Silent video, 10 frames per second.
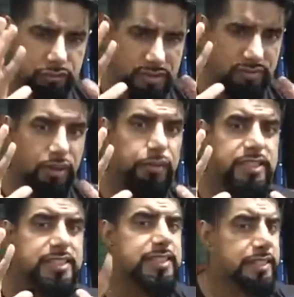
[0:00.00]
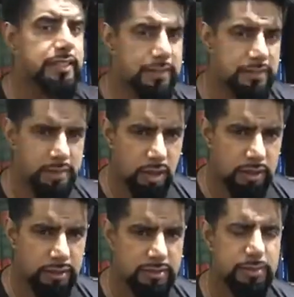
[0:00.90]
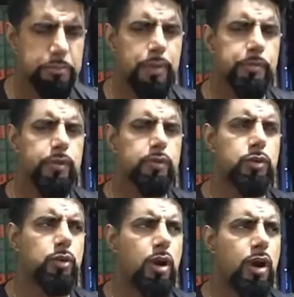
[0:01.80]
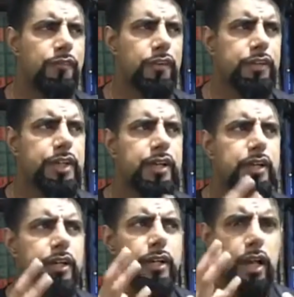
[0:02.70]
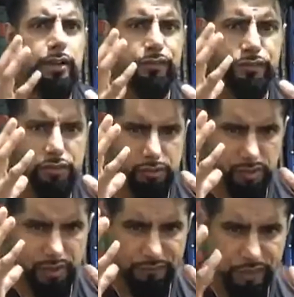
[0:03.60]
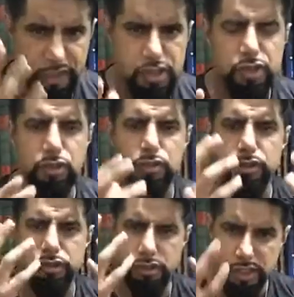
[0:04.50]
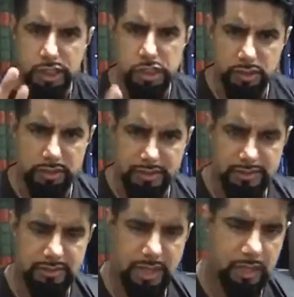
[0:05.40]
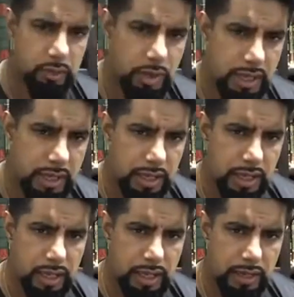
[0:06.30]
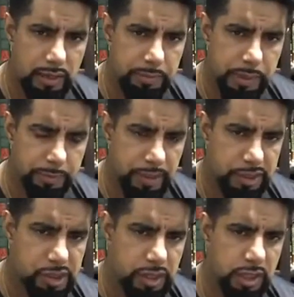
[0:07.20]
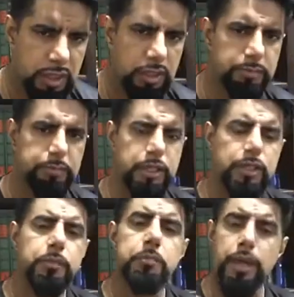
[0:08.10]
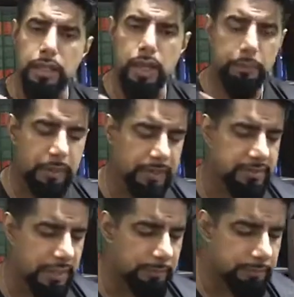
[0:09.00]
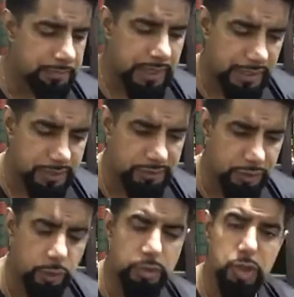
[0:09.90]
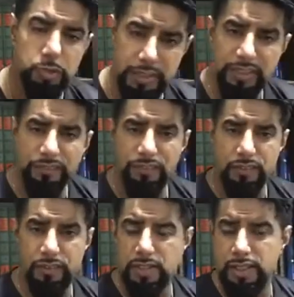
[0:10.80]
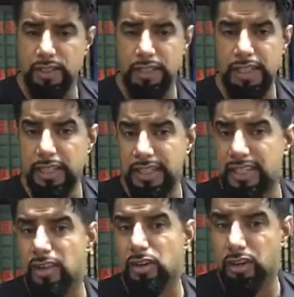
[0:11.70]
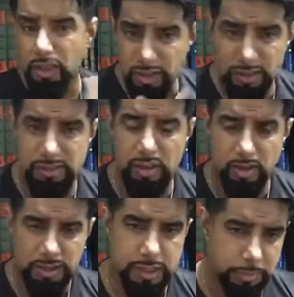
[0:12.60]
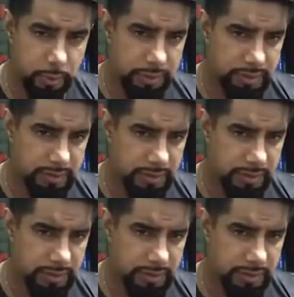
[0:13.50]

very senior scholars and people who are very kind of conventional and traditional. This is how uh, people like Sheikh Akram, may Allah bless him, is viewed. So even he, he concurs on this point.